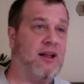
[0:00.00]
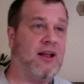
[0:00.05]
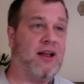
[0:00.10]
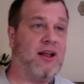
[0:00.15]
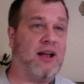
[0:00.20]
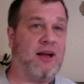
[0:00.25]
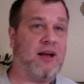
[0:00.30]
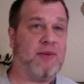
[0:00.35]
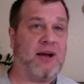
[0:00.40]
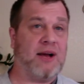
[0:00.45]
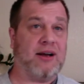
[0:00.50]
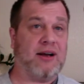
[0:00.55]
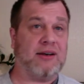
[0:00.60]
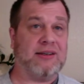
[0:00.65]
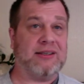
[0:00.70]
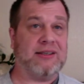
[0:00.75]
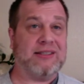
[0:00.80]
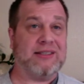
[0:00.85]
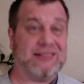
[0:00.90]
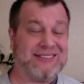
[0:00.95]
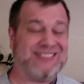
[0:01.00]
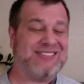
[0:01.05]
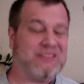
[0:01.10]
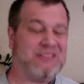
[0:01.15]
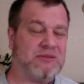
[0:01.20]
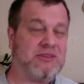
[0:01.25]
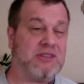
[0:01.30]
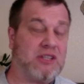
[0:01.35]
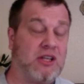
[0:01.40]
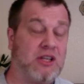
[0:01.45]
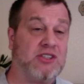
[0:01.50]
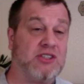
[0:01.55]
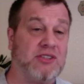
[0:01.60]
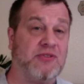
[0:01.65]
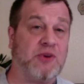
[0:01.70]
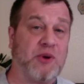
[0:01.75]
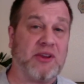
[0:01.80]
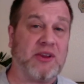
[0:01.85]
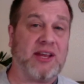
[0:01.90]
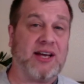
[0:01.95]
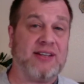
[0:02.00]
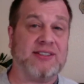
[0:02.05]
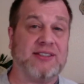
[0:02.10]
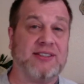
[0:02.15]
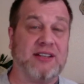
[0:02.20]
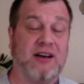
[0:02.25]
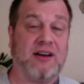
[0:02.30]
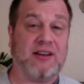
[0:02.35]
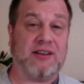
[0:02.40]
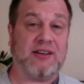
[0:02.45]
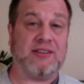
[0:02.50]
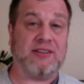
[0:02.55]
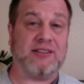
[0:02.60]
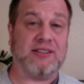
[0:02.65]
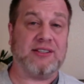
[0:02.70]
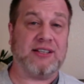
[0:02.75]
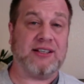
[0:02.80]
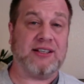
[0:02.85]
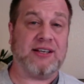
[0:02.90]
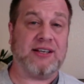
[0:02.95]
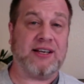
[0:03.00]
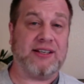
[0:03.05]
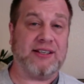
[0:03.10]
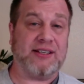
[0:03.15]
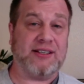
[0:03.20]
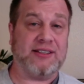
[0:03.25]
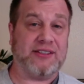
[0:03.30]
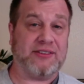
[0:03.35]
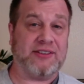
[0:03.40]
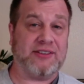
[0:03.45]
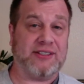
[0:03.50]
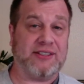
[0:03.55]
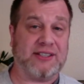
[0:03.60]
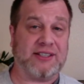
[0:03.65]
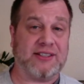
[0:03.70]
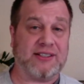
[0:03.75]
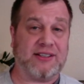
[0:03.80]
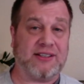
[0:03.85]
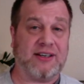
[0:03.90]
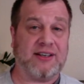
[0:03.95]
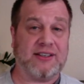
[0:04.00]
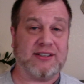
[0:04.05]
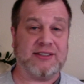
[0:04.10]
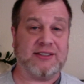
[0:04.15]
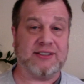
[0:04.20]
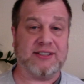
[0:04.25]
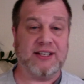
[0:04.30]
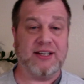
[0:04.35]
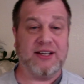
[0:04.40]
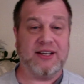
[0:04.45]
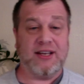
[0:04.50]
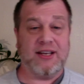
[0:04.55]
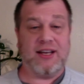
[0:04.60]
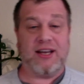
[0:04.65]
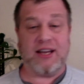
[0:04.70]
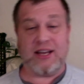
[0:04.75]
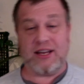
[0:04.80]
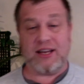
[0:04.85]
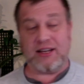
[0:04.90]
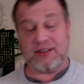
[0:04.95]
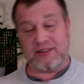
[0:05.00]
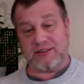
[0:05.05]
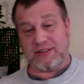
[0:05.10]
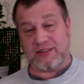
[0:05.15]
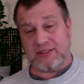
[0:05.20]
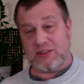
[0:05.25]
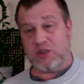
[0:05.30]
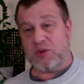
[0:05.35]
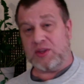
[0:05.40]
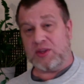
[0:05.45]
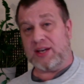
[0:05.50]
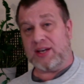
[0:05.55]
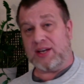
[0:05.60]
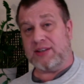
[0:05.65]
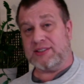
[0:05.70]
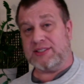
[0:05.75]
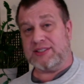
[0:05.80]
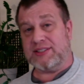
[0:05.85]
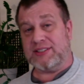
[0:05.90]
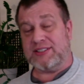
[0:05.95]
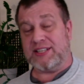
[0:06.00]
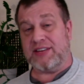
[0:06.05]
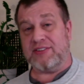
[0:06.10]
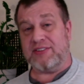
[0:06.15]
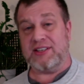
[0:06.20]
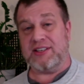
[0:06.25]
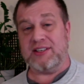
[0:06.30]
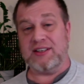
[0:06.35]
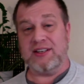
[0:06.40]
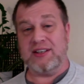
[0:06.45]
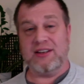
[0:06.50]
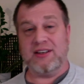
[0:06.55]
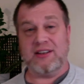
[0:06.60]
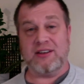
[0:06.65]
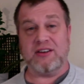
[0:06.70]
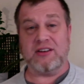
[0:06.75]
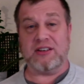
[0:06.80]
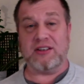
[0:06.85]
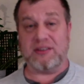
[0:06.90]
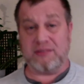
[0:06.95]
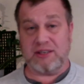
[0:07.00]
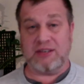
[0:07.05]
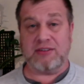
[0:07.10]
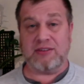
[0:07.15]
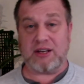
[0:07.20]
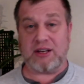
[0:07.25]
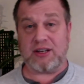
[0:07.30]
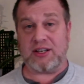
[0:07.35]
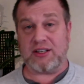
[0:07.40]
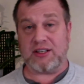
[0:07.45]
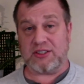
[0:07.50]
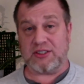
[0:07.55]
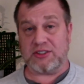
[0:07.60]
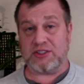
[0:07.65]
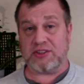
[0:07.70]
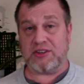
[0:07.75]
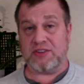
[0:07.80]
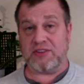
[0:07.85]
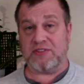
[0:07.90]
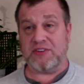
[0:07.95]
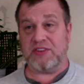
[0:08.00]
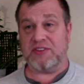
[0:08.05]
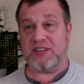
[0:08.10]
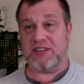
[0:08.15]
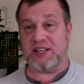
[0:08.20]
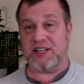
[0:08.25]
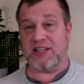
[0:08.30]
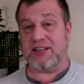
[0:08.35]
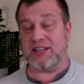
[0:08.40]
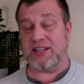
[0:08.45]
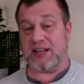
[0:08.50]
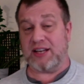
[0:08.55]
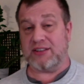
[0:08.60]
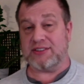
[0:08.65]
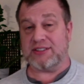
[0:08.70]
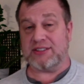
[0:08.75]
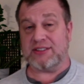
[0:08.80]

about close to $4,000 in 1976 dollars. And in 2007, you're talking closer to $15,000.